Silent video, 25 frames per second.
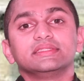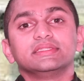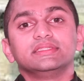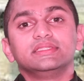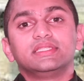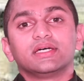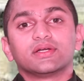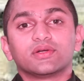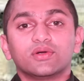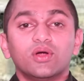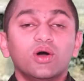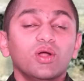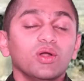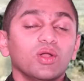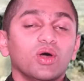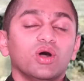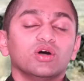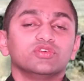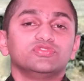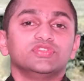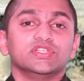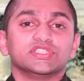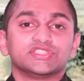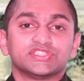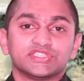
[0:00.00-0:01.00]
the role
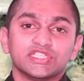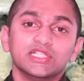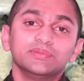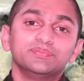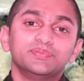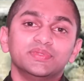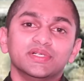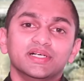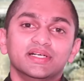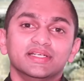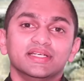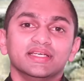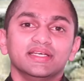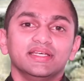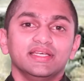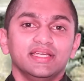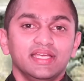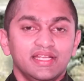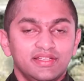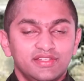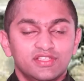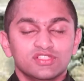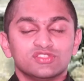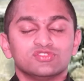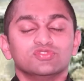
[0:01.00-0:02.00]
of a shepherd
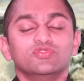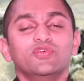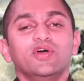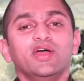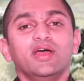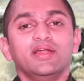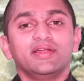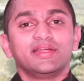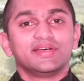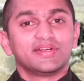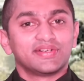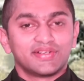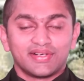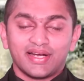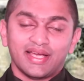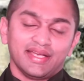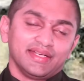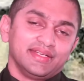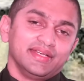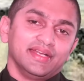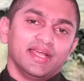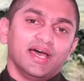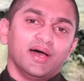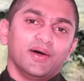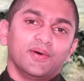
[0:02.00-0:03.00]
in this world right
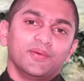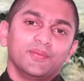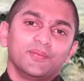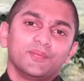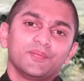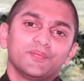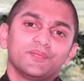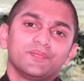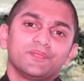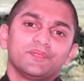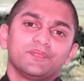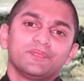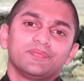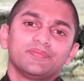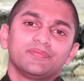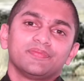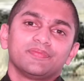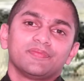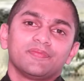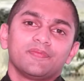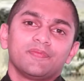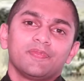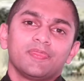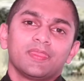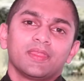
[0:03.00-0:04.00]
now.
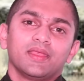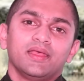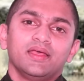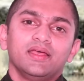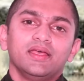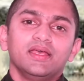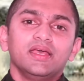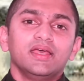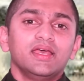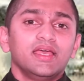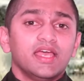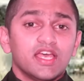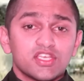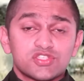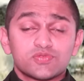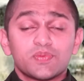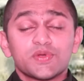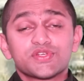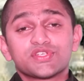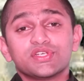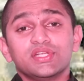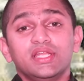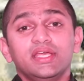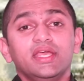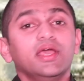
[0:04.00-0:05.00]

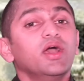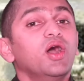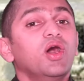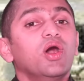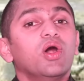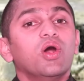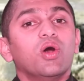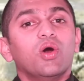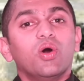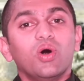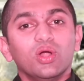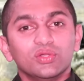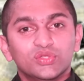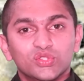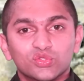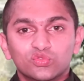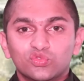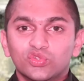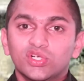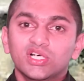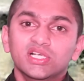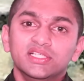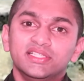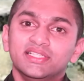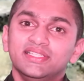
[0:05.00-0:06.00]
Especially all the
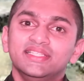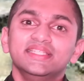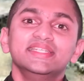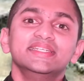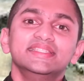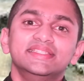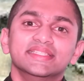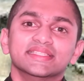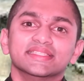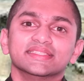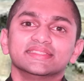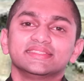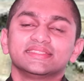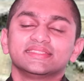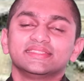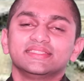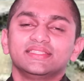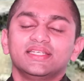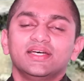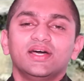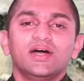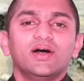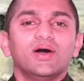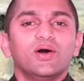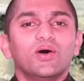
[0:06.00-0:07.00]
world leaders,
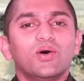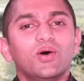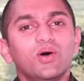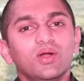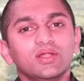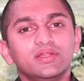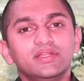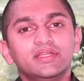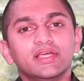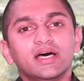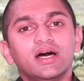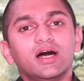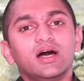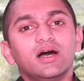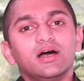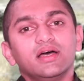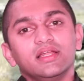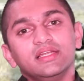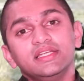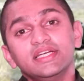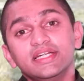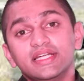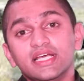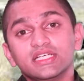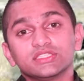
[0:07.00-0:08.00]
all the
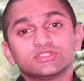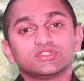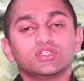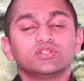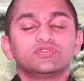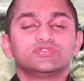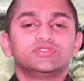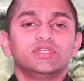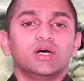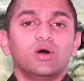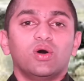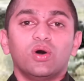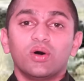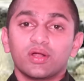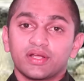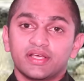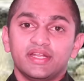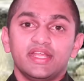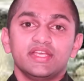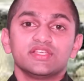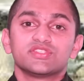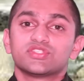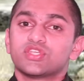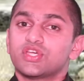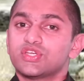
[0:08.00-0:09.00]
leaders of the
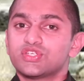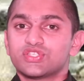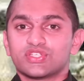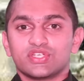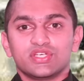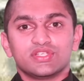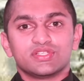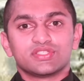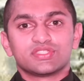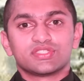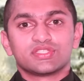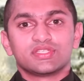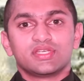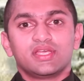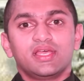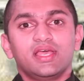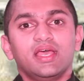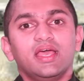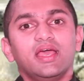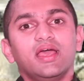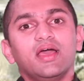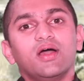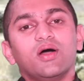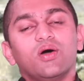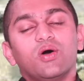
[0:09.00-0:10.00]
organizations,
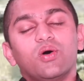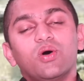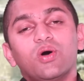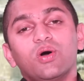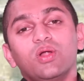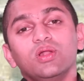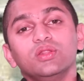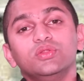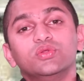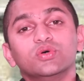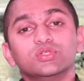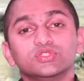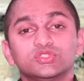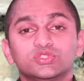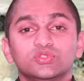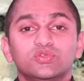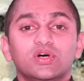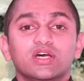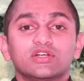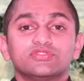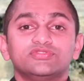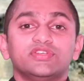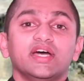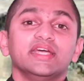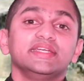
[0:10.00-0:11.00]
all those who
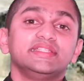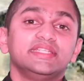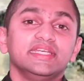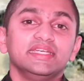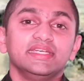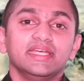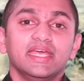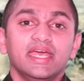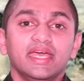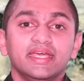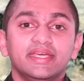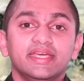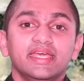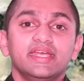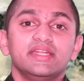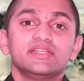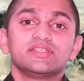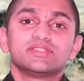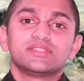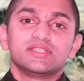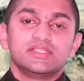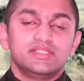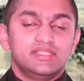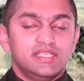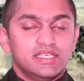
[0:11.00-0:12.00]
are fighting
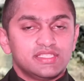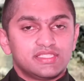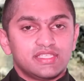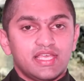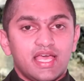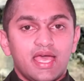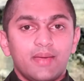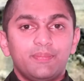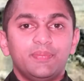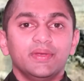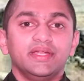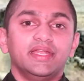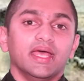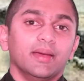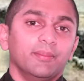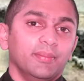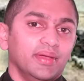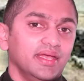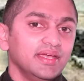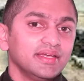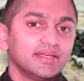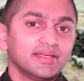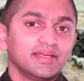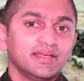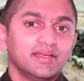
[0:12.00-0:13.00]
against this
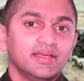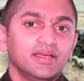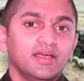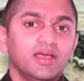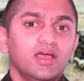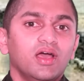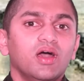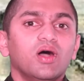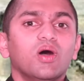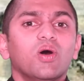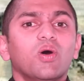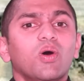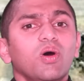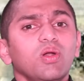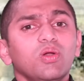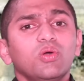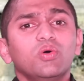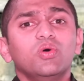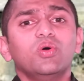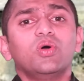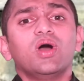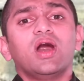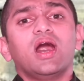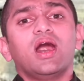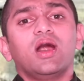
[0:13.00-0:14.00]
epidemic, all
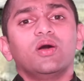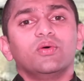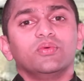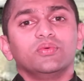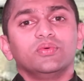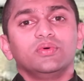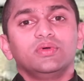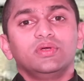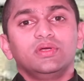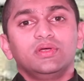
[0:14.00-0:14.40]
who have